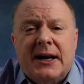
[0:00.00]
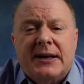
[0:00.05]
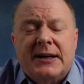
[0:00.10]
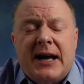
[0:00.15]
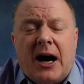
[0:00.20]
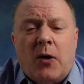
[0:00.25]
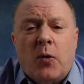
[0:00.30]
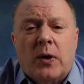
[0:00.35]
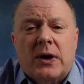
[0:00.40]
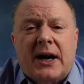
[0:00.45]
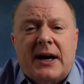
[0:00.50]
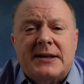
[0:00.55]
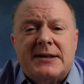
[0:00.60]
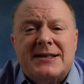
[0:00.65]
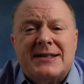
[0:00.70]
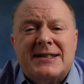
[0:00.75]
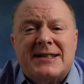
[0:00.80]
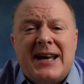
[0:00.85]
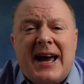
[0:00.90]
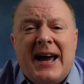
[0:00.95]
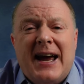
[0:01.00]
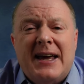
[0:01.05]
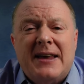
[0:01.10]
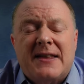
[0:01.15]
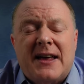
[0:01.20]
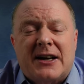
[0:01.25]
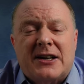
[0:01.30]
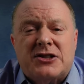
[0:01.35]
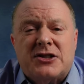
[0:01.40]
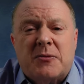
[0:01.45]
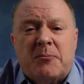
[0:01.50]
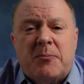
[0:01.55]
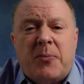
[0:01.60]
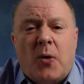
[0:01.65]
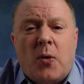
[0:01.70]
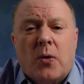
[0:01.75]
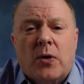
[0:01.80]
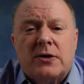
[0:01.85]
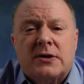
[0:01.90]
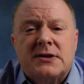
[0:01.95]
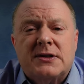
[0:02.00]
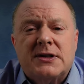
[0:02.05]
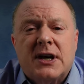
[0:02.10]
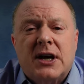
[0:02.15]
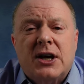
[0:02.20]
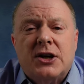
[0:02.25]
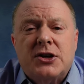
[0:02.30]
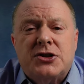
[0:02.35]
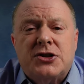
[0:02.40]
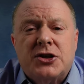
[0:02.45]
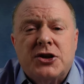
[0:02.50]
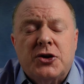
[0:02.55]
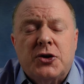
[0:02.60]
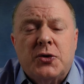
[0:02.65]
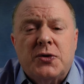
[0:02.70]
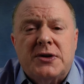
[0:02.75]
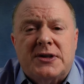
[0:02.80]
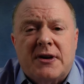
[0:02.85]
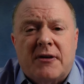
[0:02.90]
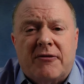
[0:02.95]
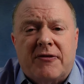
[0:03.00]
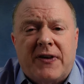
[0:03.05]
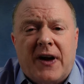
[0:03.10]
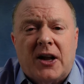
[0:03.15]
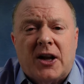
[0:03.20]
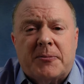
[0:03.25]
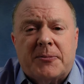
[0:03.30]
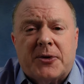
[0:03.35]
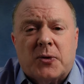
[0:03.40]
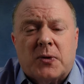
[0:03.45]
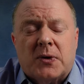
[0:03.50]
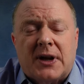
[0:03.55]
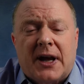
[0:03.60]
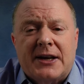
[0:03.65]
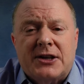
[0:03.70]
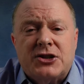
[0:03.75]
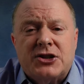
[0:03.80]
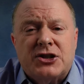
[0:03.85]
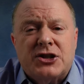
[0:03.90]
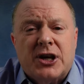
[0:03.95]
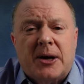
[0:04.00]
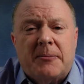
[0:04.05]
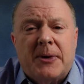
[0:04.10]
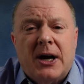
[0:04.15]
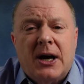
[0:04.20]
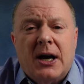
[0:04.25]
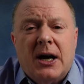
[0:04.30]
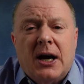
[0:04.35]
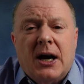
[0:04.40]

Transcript: Now, when I say that it's important to develop the relationship,